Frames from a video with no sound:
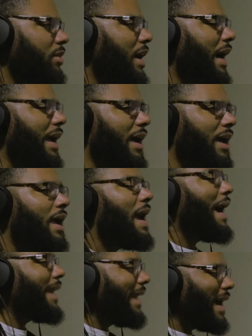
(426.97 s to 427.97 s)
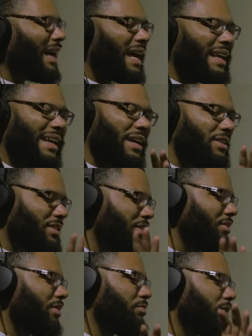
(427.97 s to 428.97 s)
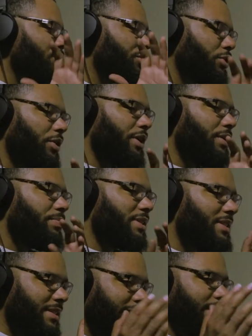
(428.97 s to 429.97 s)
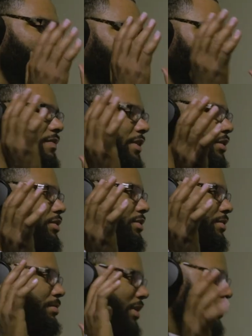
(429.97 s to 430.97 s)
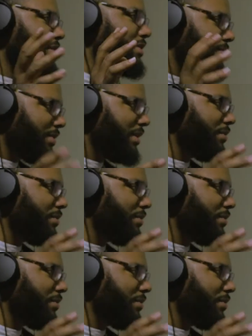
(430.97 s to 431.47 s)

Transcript: For black people. I guarantee you the majority percentage of those millions of